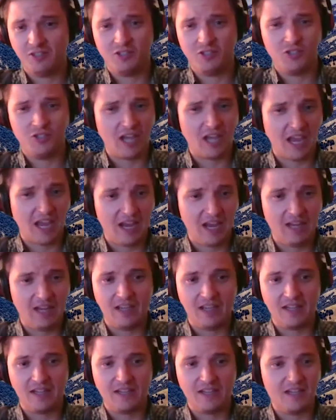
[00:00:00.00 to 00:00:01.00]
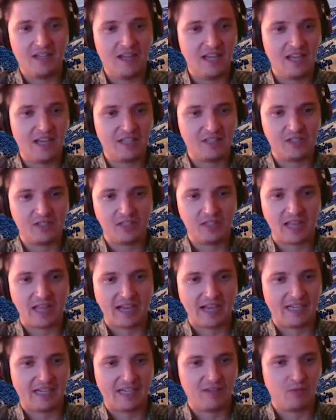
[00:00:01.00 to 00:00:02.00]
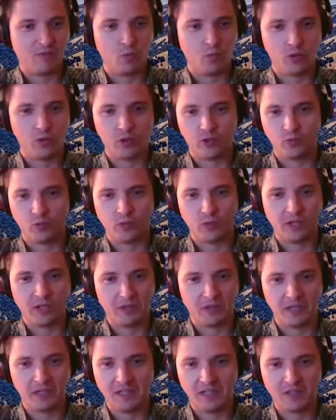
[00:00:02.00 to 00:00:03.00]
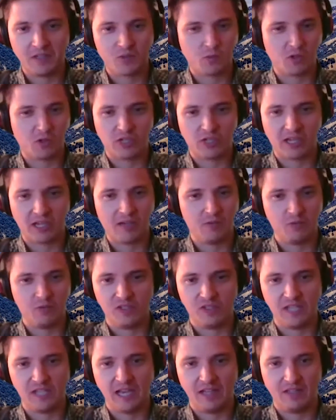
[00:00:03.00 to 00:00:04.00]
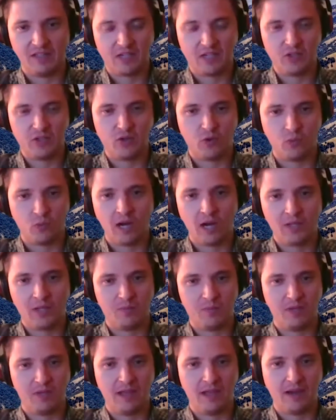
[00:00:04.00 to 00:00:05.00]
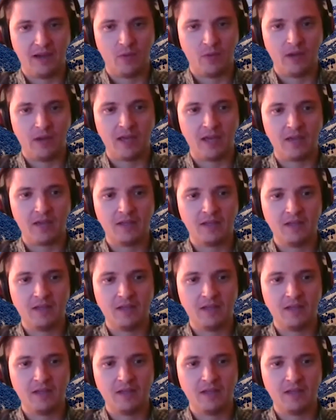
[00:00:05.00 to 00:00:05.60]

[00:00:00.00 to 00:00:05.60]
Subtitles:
jadedness, that kind of world weariness, which I resent. I don't want to be that way.